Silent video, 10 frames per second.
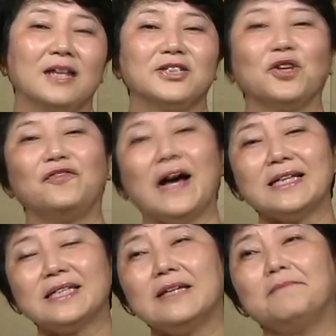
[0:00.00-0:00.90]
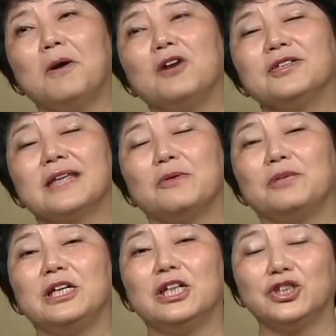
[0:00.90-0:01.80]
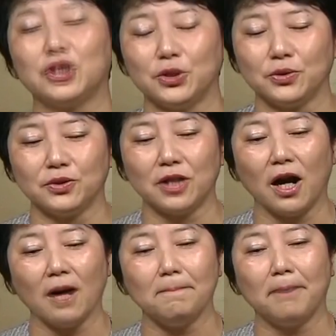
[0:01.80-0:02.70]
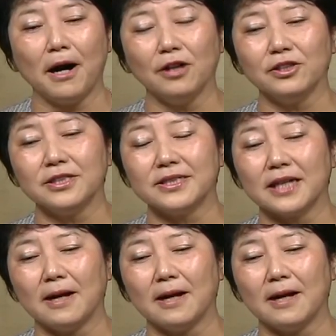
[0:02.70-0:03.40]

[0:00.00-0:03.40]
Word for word: So vaccine bonds that we issued are bonds.